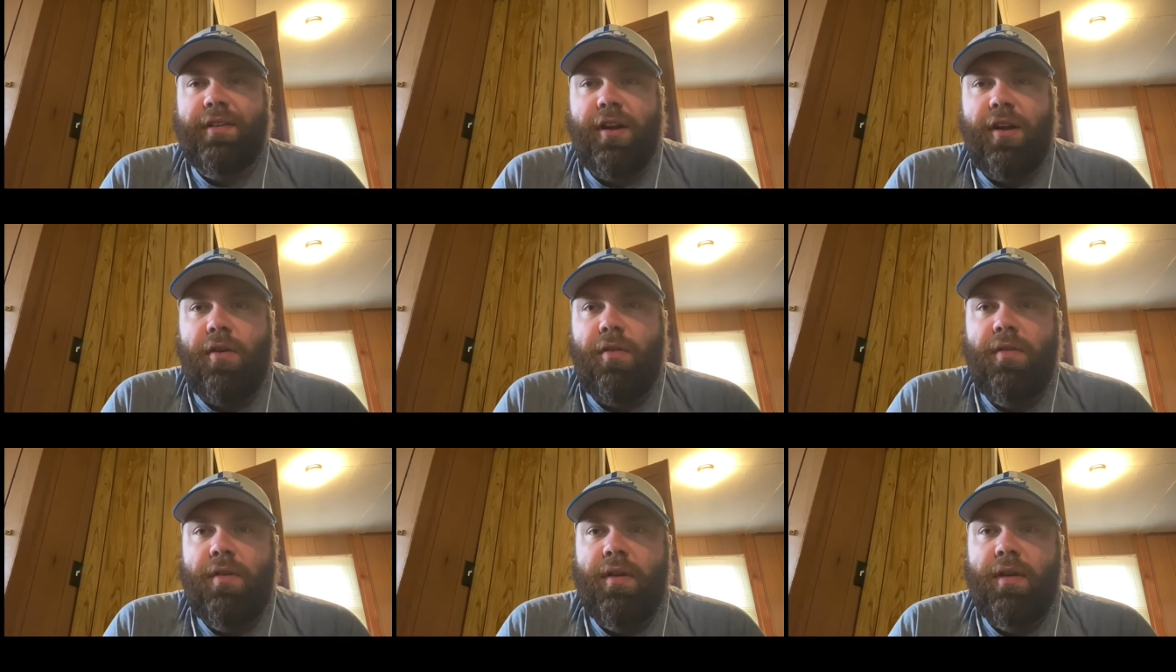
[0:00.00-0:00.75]

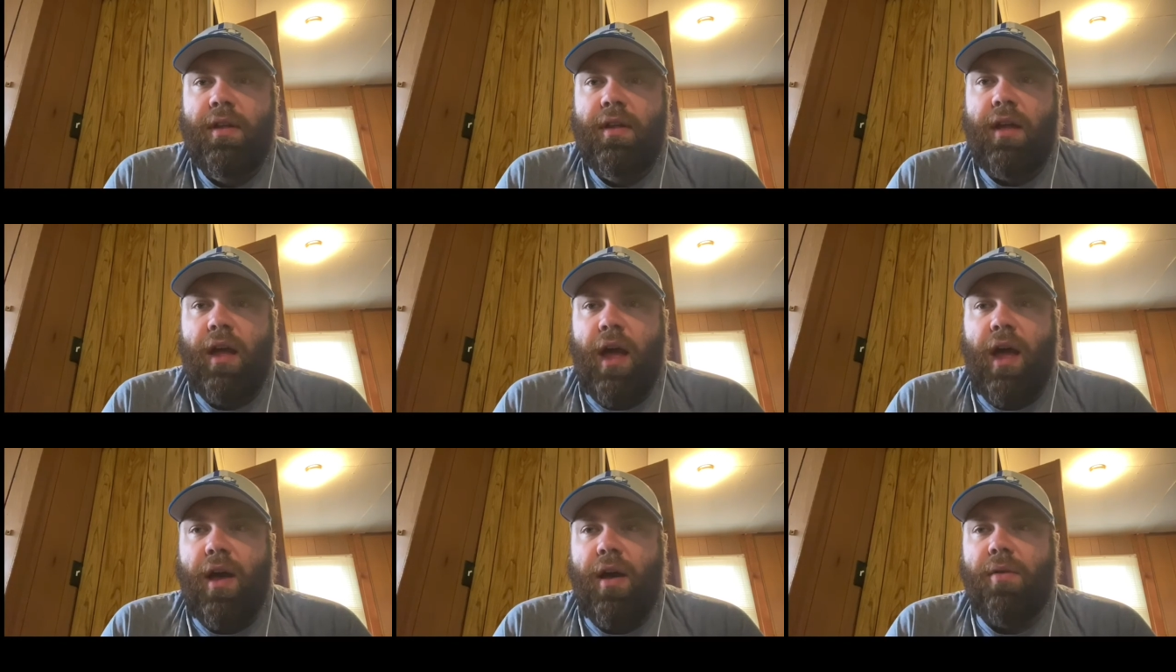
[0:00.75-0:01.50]

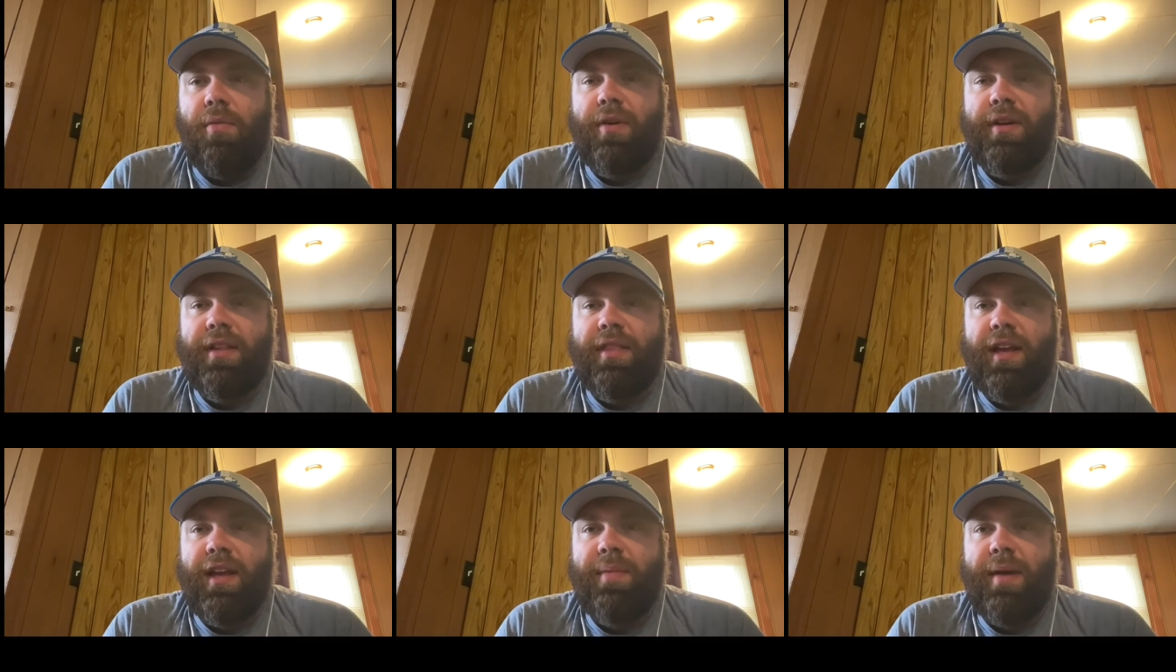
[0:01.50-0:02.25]
What do you
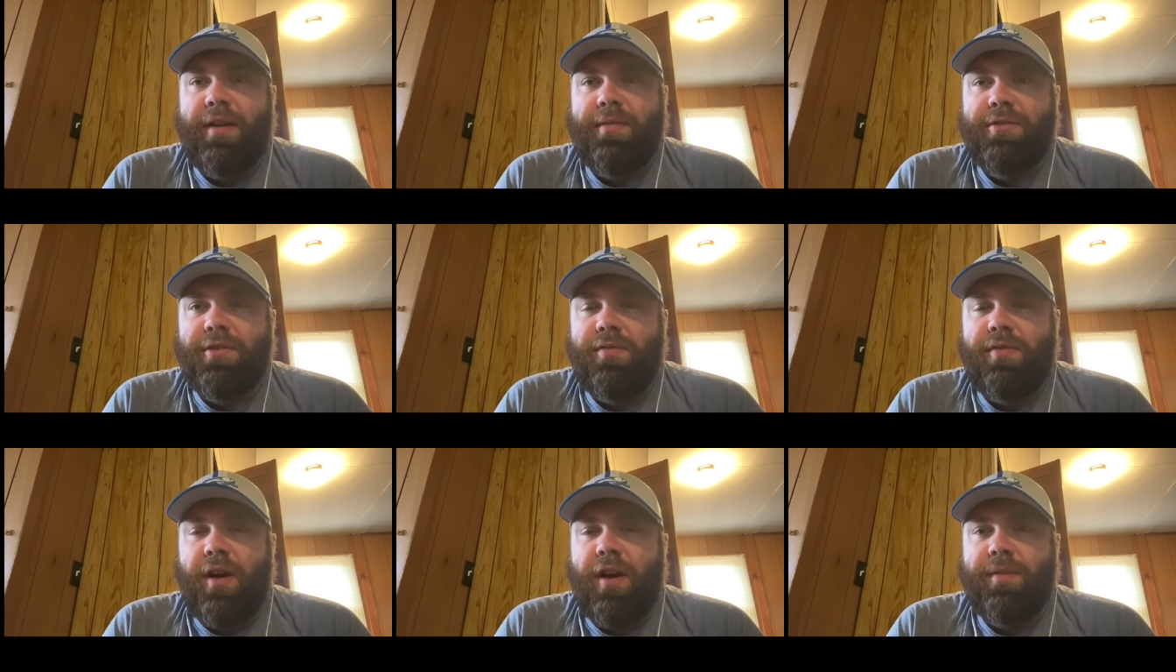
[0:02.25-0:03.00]
think about him so
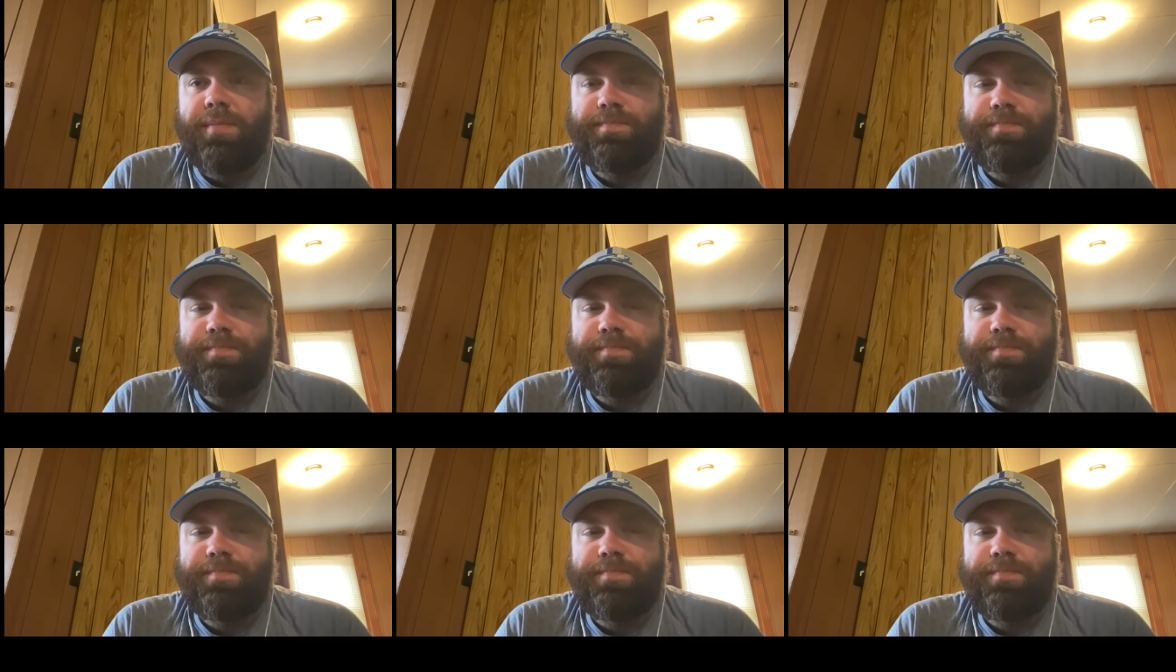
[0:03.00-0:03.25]
far?